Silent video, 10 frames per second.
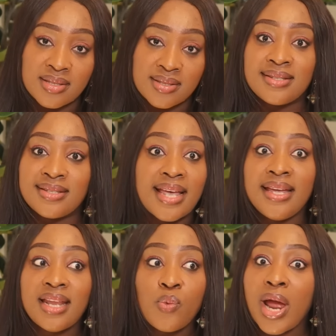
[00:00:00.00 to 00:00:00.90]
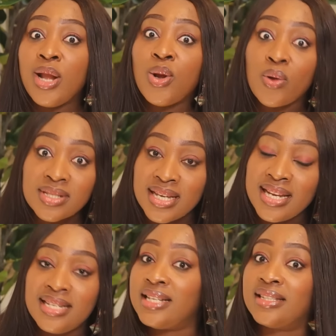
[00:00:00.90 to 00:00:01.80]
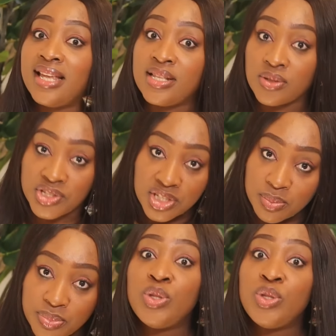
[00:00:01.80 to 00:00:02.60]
saying that we are not in a dictatorship.